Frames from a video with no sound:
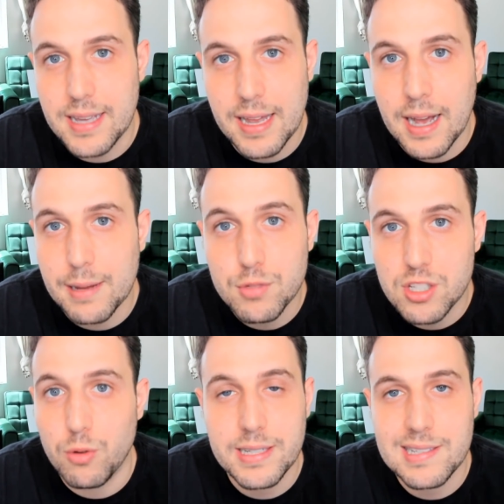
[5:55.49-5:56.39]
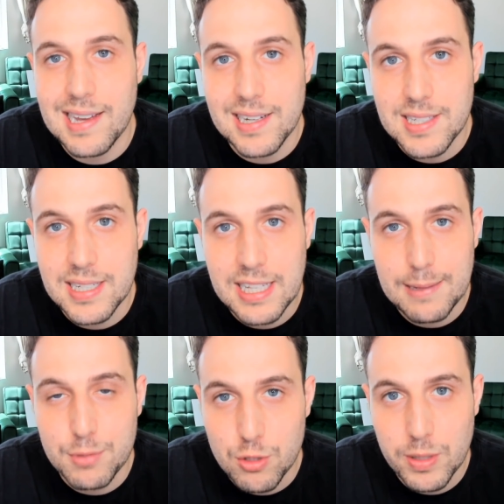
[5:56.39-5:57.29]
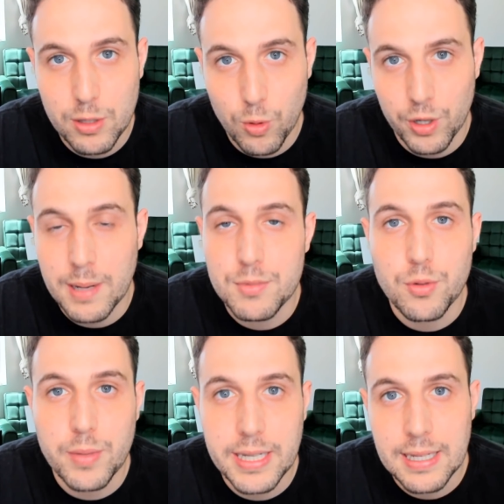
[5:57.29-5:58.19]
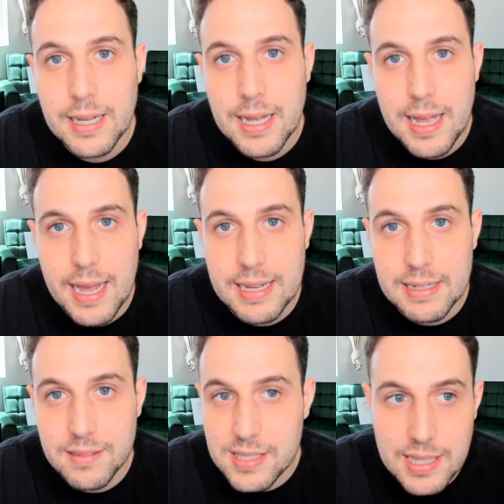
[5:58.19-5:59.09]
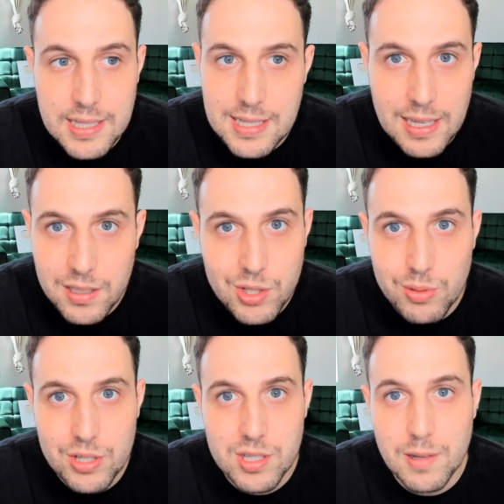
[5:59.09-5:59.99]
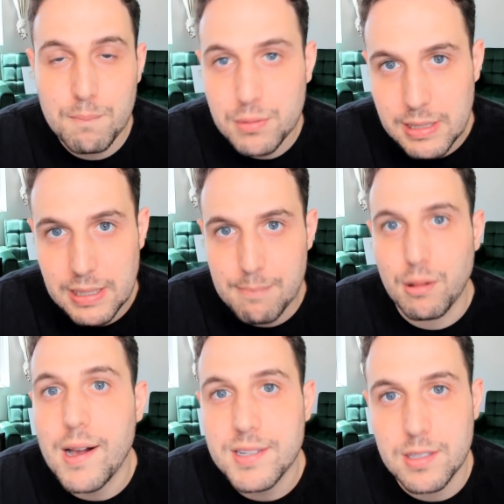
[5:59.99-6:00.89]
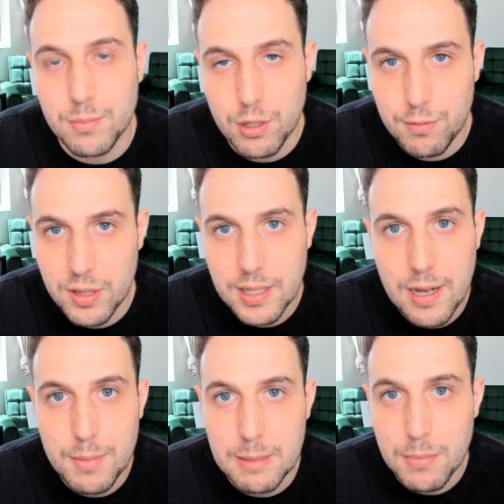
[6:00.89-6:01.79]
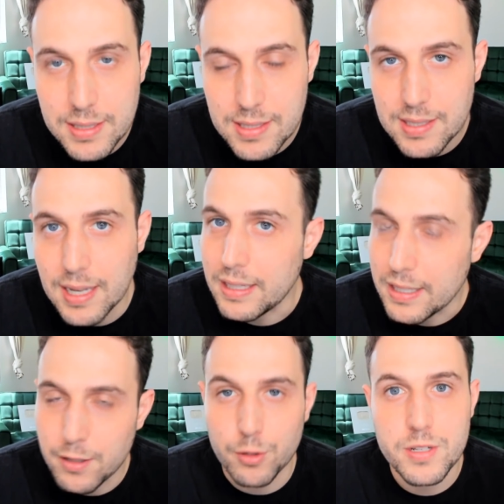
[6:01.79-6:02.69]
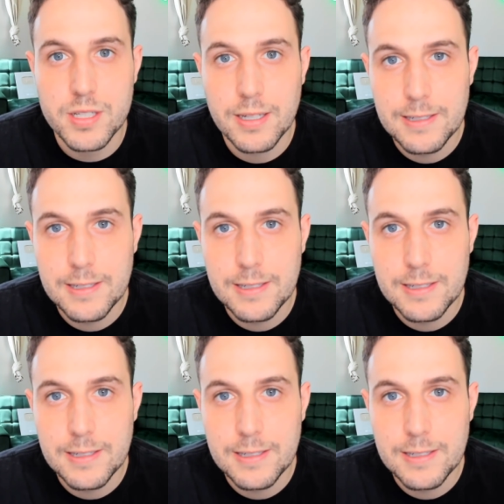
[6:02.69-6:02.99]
And I am so excited to keep doing the work I'm doing and see this industry just completely blossom over the coming months and years.